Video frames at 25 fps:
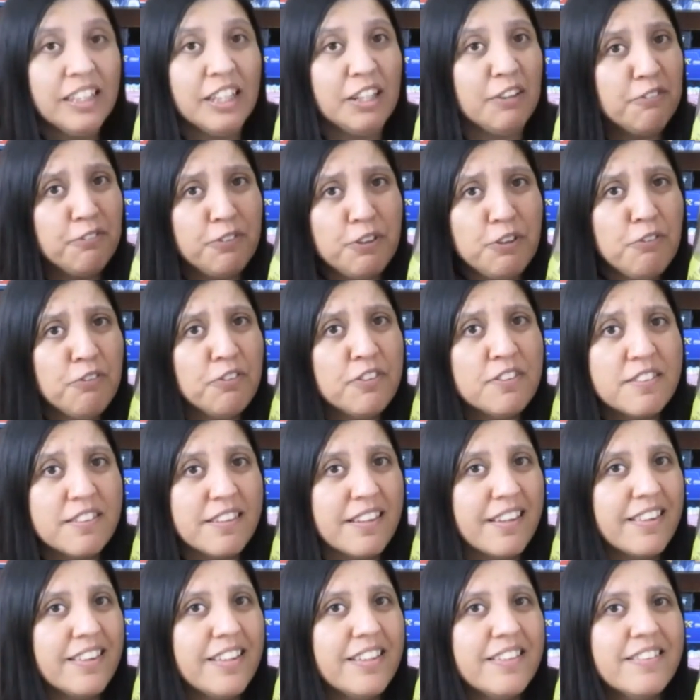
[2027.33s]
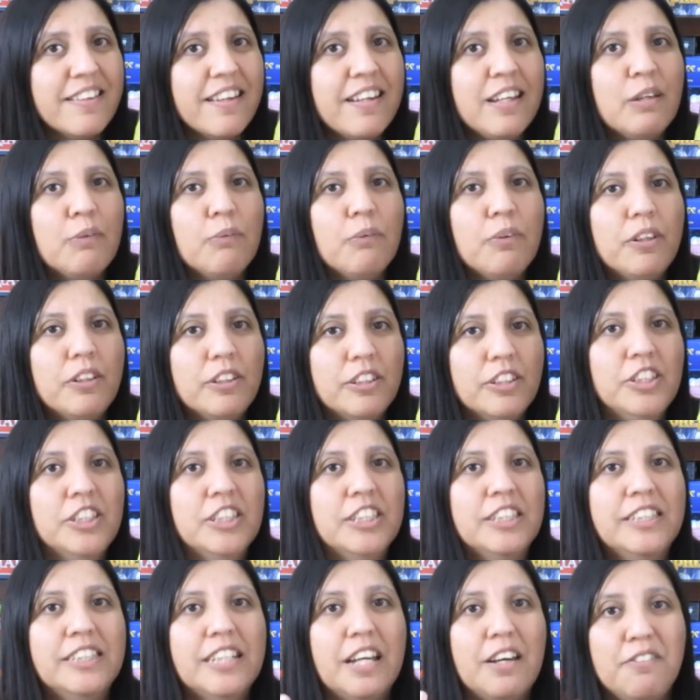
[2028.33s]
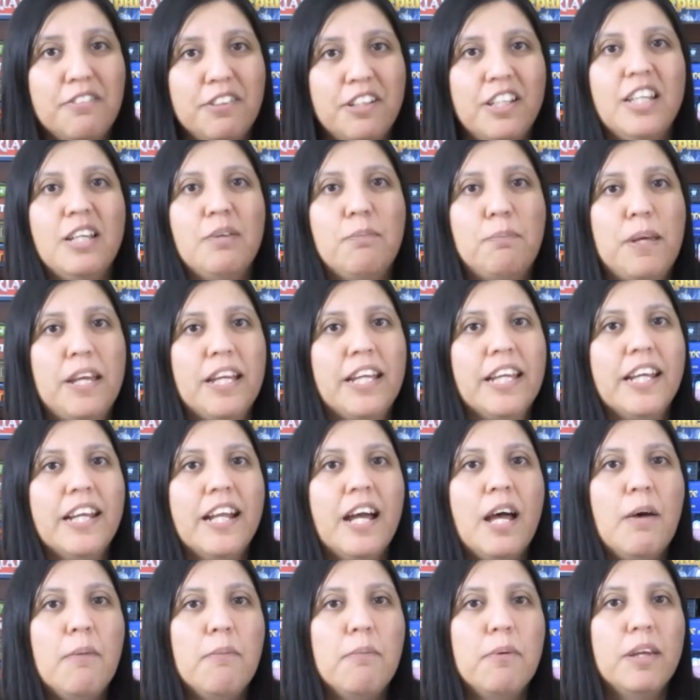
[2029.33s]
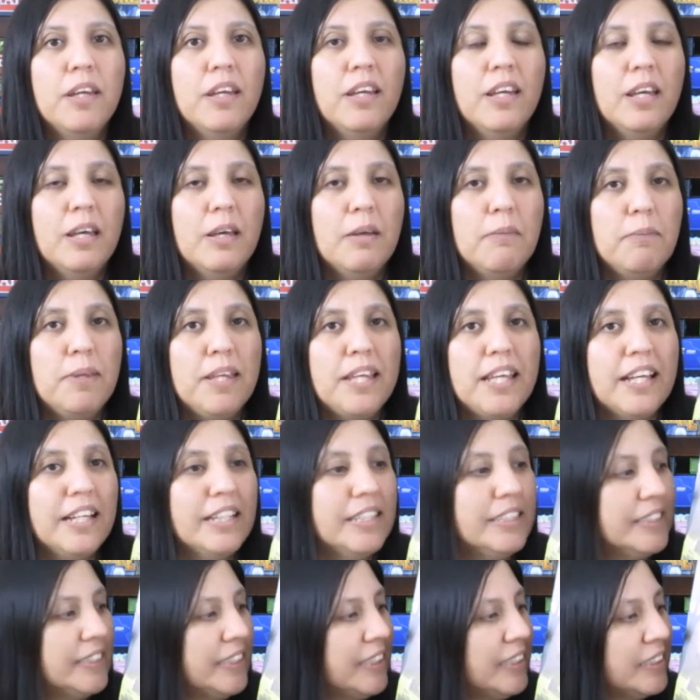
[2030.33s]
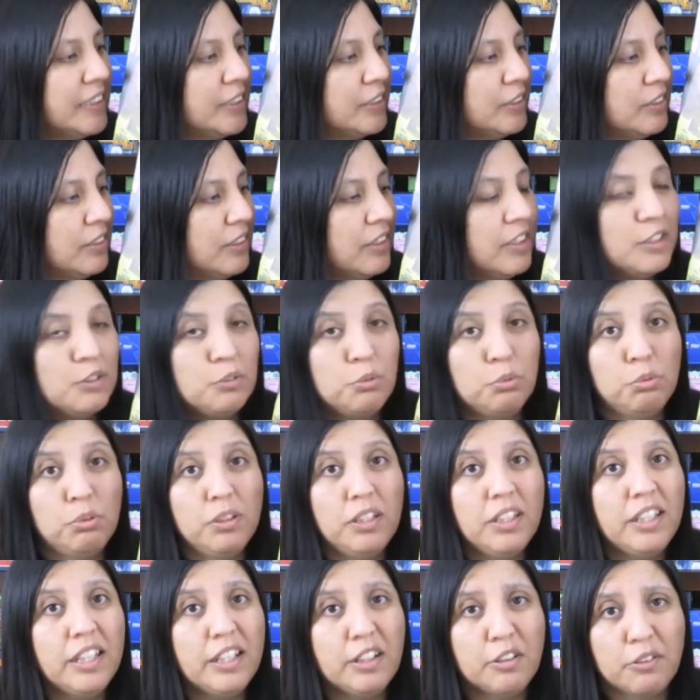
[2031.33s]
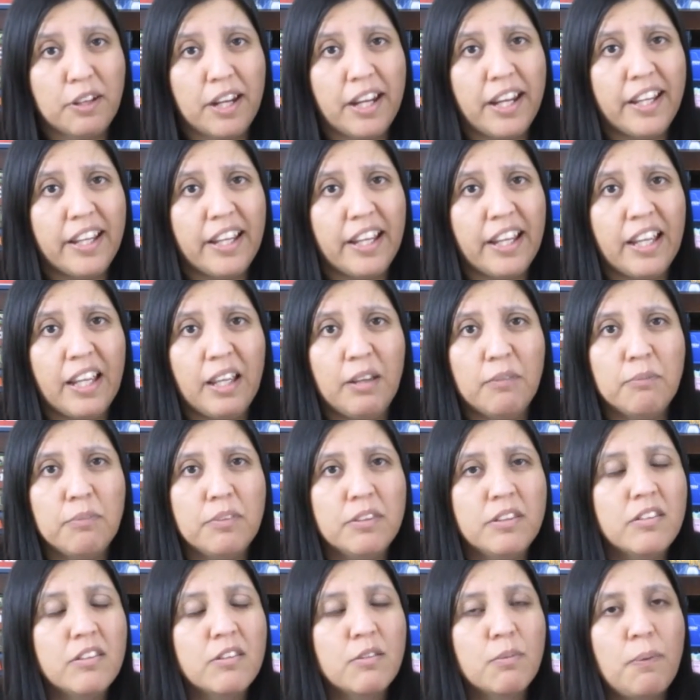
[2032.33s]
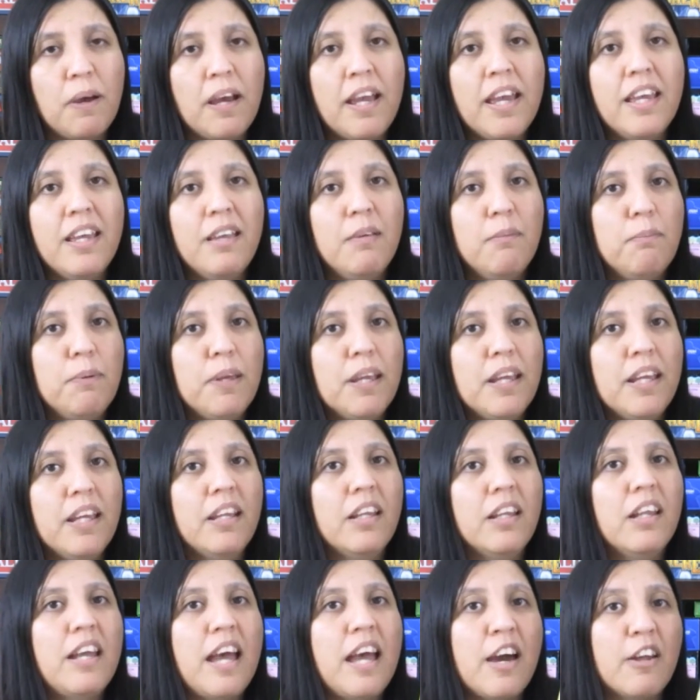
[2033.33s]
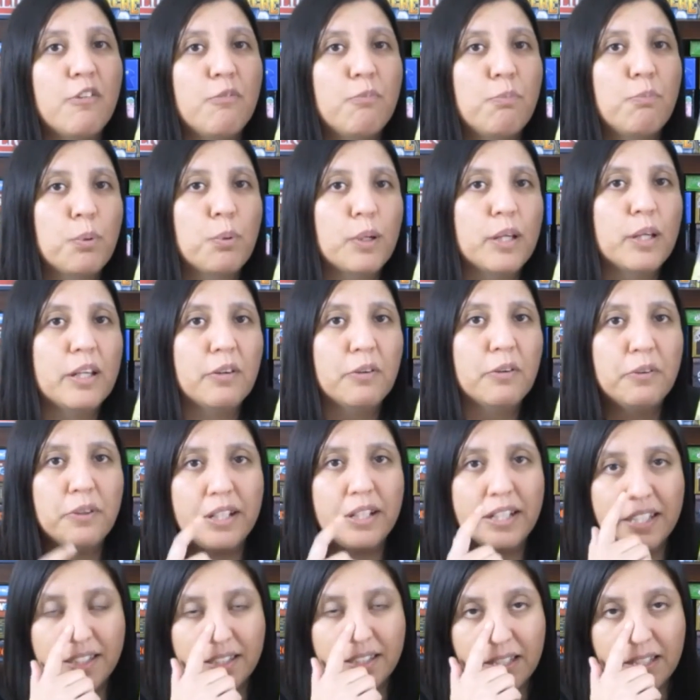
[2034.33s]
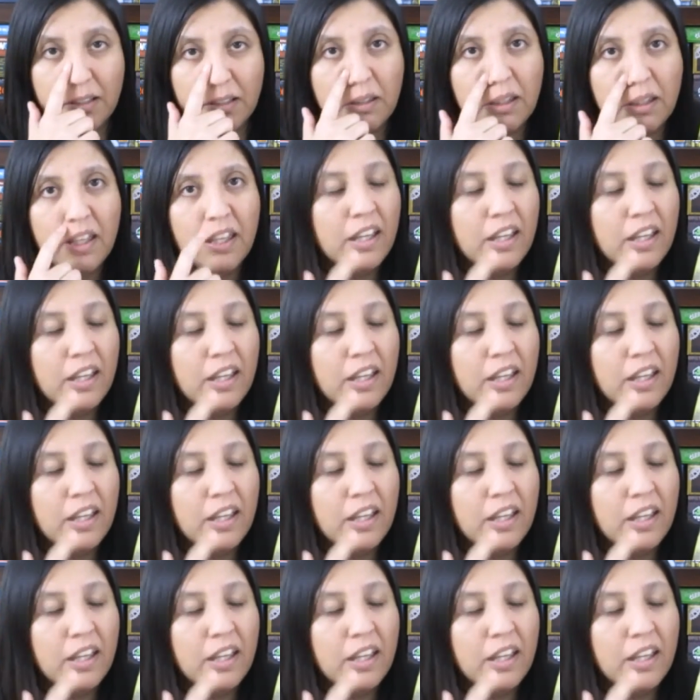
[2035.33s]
if you see this anywhere, you should definitely pick it up, because it's really great game despite it being out of print or anything.